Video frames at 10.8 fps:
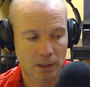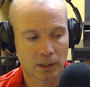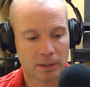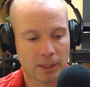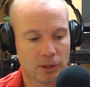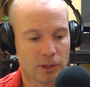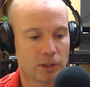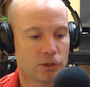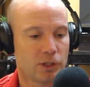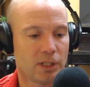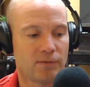that you can
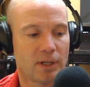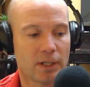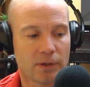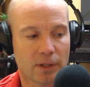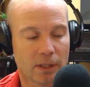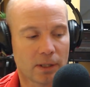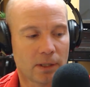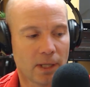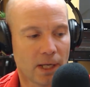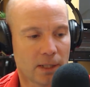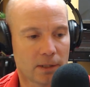achieve anything,
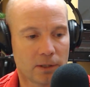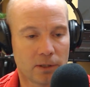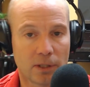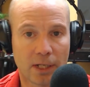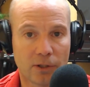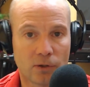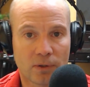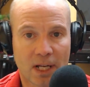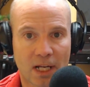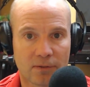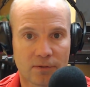that you don't
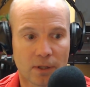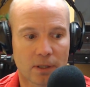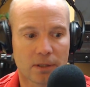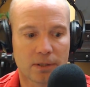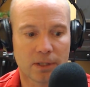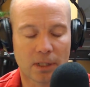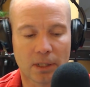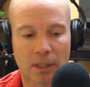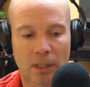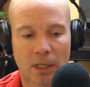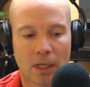have a
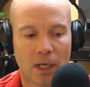ceiling.